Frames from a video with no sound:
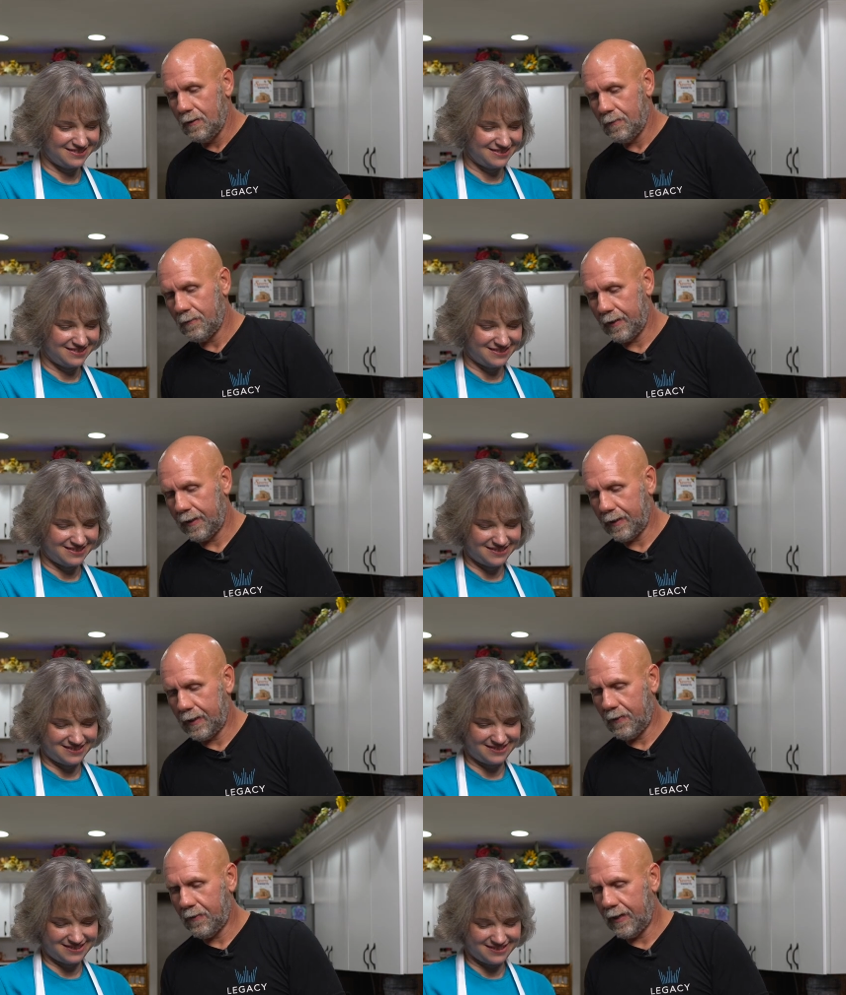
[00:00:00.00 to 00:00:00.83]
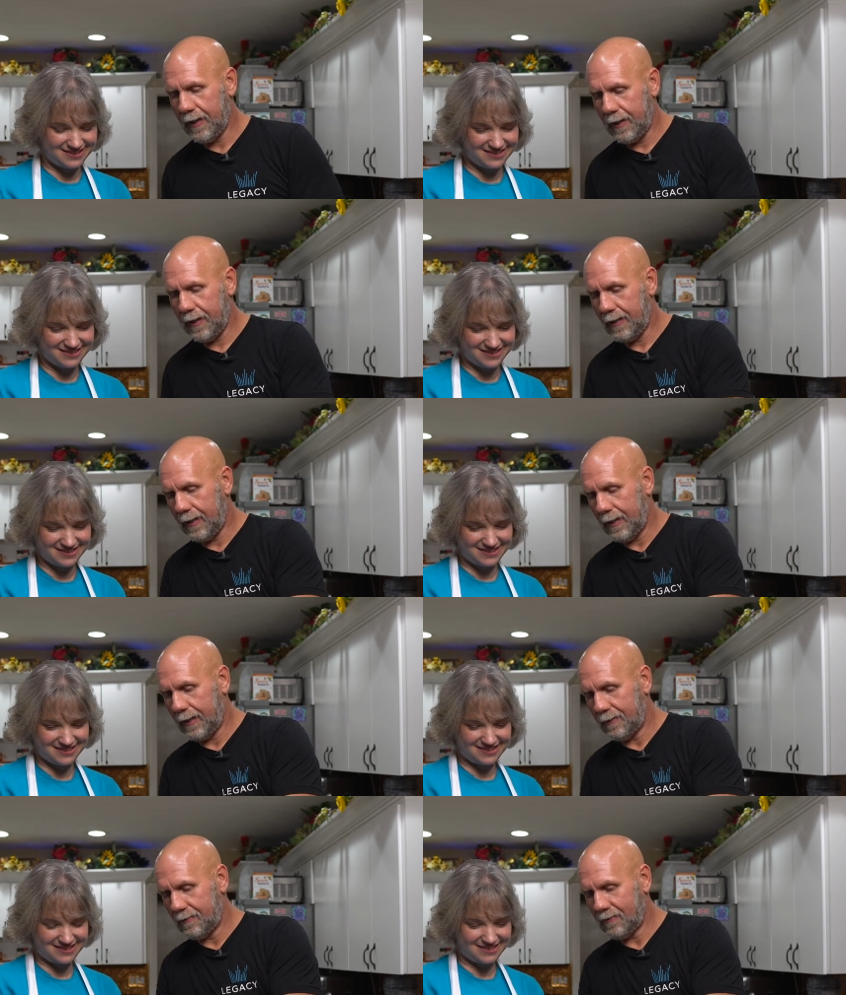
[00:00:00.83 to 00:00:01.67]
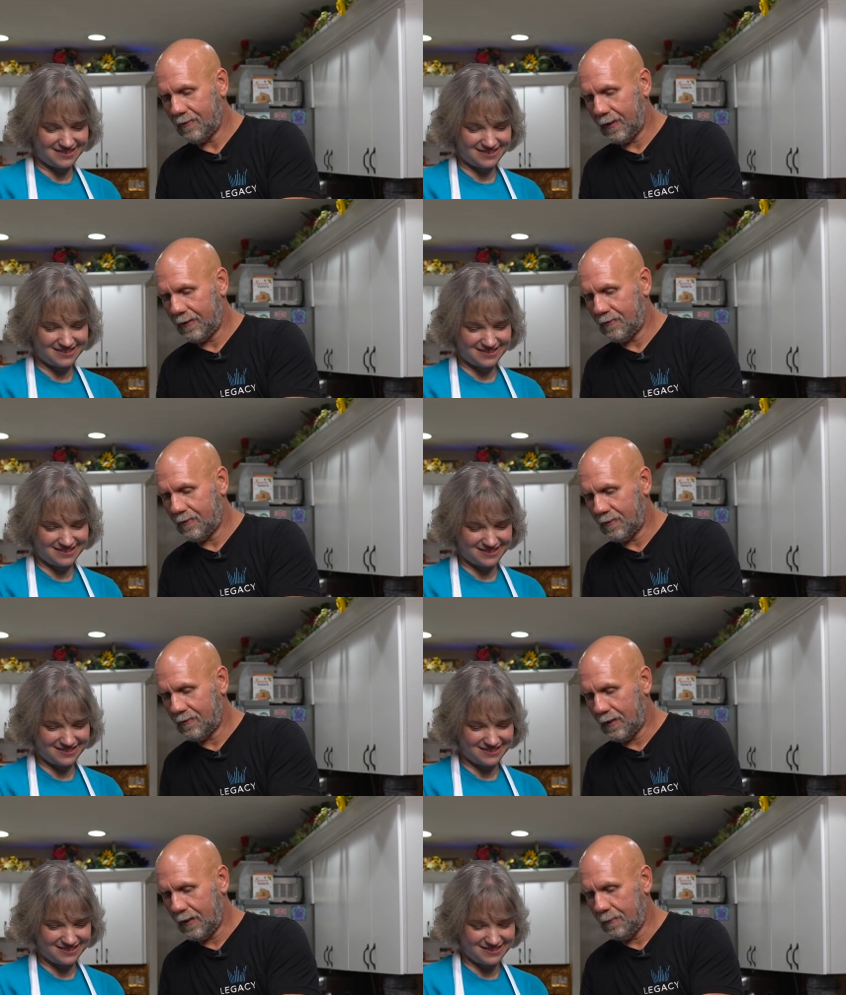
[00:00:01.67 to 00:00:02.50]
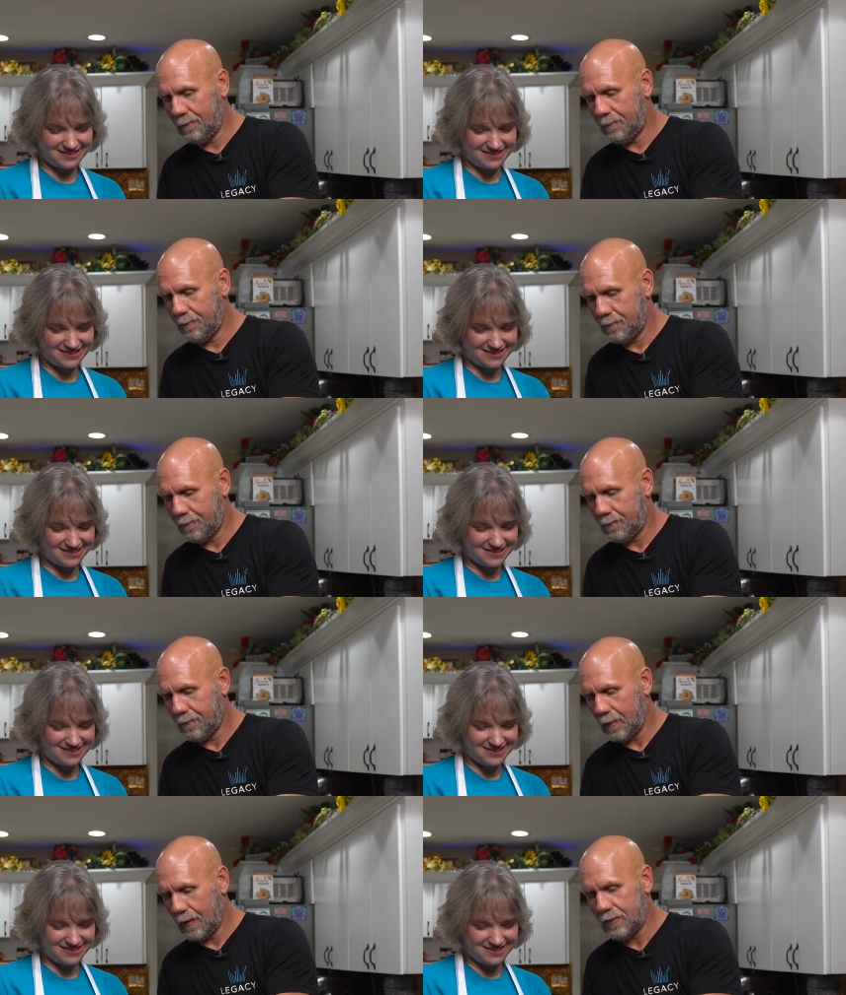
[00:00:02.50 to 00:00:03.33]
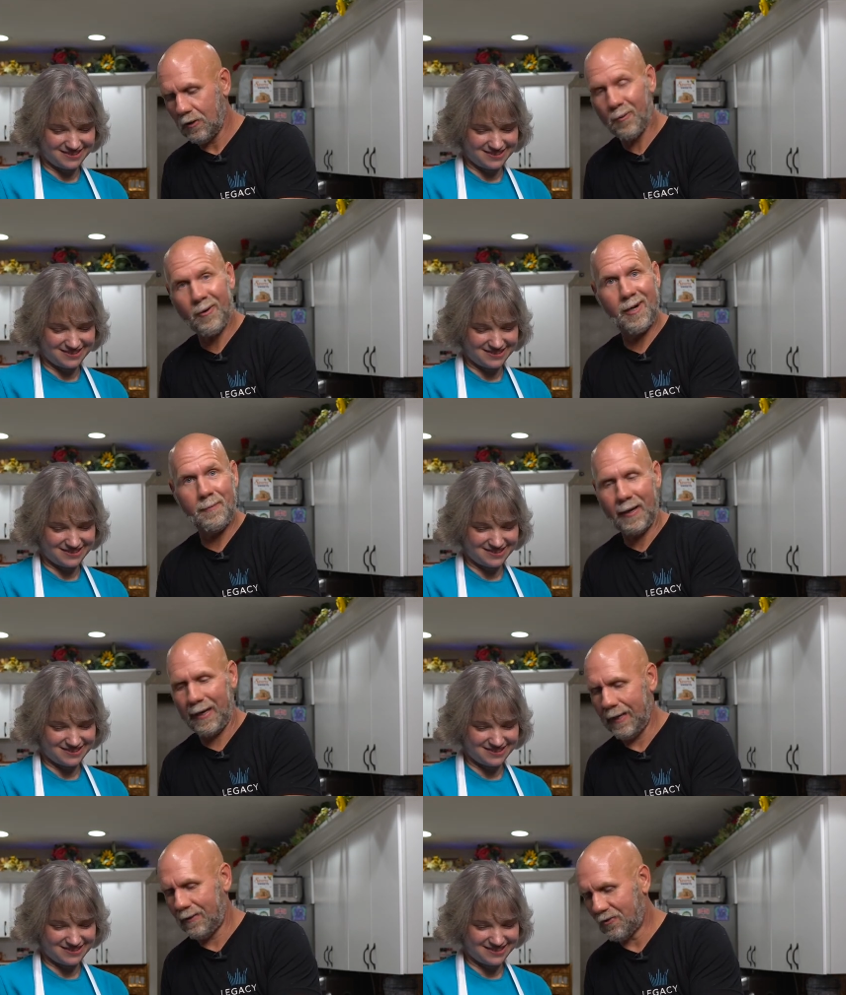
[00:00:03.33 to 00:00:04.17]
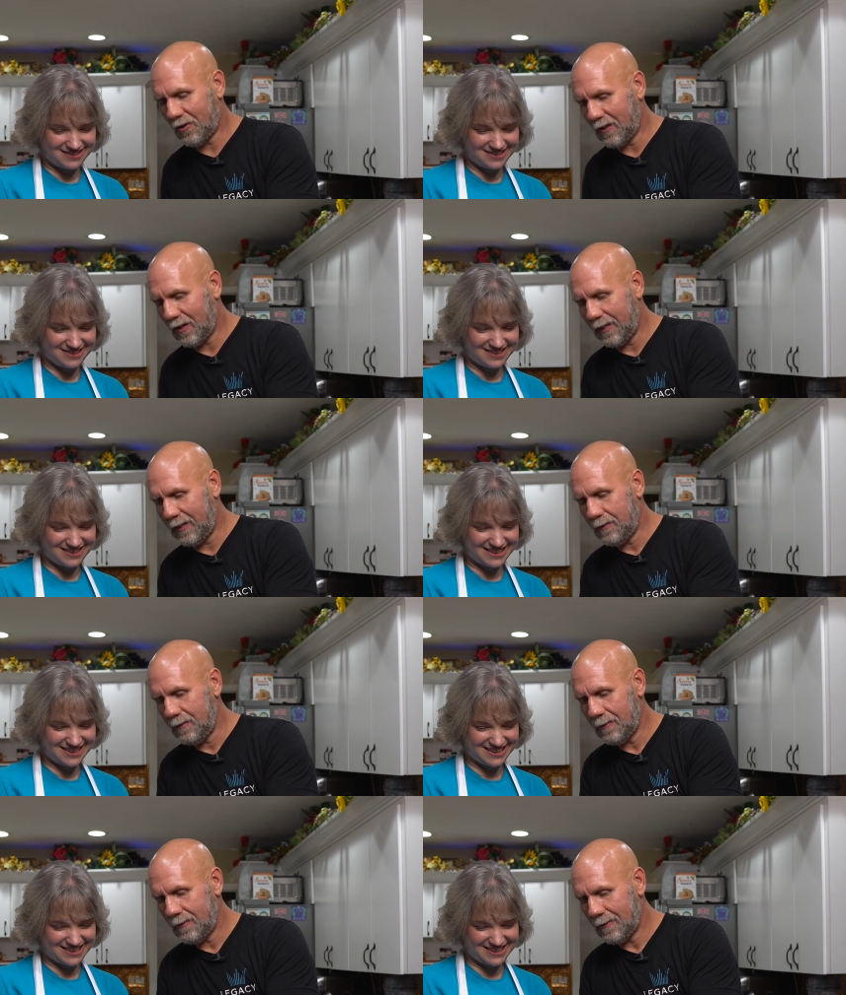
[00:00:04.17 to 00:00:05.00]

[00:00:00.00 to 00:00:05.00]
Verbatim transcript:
Speaker 1: We're going to go ahead and slice this up. Don't worry, my hands are clean.